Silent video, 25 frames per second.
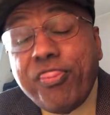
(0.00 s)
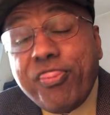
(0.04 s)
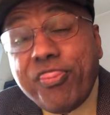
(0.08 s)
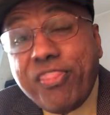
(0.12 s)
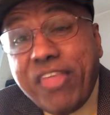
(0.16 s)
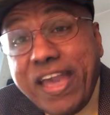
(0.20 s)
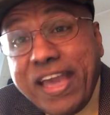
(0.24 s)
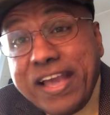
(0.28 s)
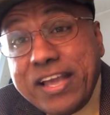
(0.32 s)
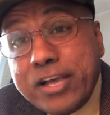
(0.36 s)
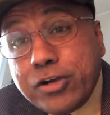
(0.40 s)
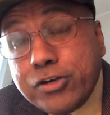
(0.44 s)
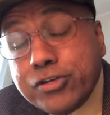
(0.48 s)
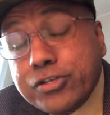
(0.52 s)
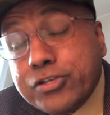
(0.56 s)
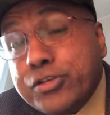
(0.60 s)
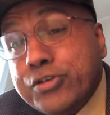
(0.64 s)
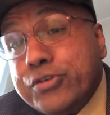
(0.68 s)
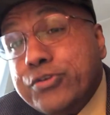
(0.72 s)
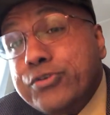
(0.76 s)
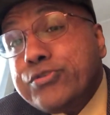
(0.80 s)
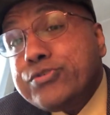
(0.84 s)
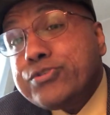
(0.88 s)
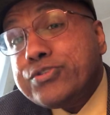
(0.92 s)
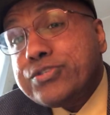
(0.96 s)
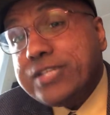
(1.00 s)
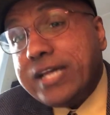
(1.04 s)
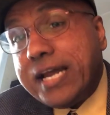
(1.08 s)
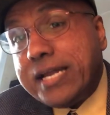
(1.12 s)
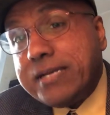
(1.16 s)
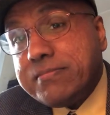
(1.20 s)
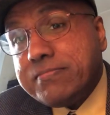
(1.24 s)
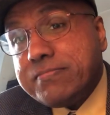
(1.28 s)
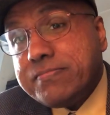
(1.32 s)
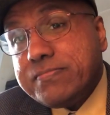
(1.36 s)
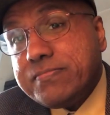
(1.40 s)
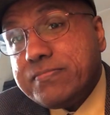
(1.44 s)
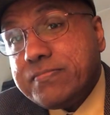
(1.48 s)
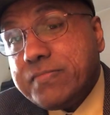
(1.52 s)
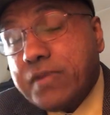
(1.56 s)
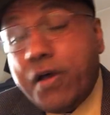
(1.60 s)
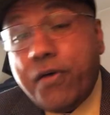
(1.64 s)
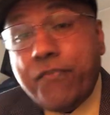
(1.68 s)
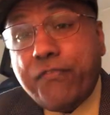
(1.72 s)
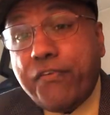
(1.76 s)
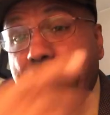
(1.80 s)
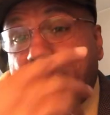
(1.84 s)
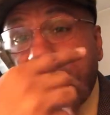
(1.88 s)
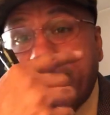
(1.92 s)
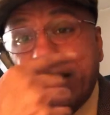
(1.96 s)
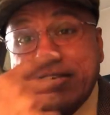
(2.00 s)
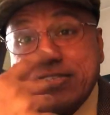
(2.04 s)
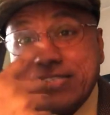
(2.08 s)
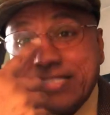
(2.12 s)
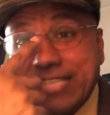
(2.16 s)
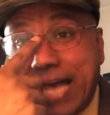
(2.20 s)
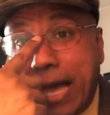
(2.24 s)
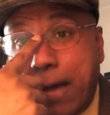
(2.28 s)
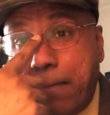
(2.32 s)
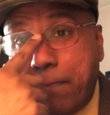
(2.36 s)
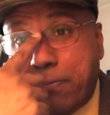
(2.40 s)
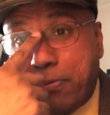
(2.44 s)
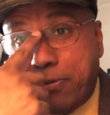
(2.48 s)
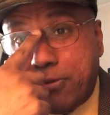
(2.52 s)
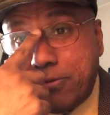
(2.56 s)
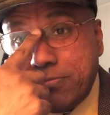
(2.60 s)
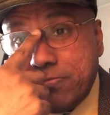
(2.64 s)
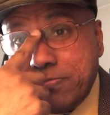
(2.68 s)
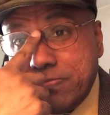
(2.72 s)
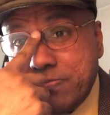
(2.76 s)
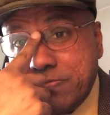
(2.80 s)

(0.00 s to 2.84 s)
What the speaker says: they could use that. For example,